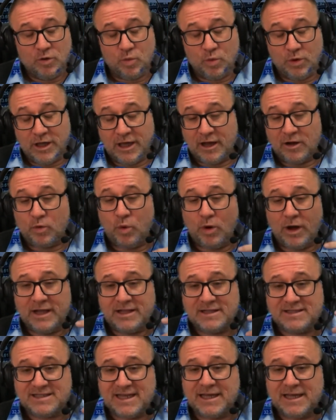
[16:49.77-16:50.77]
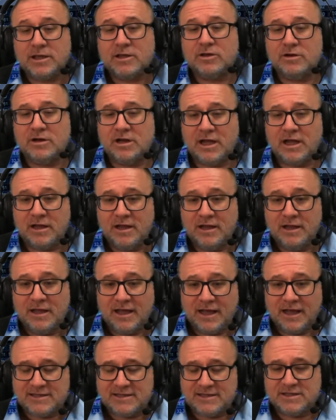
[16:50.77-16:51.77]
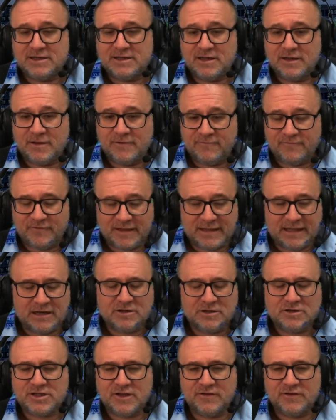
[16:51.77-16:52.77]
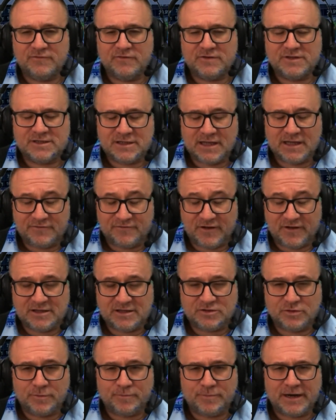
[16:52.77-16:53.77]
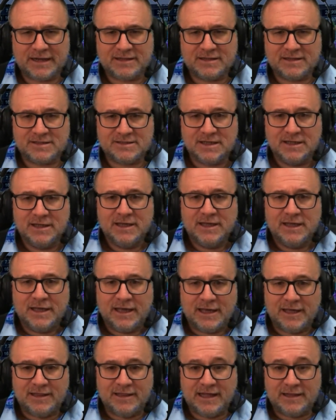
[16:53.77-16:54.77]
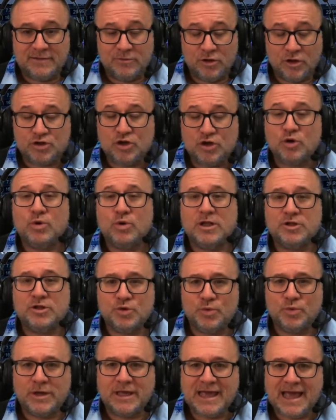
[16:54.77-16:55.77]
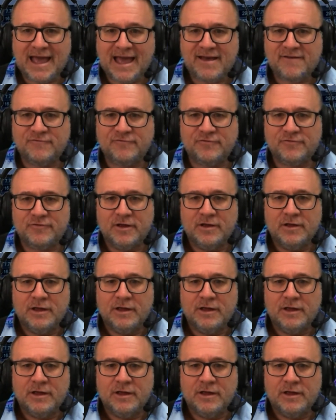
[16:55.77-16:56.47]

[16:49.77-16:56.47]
We are quite singular as a financial service advisory practice in that not only do we have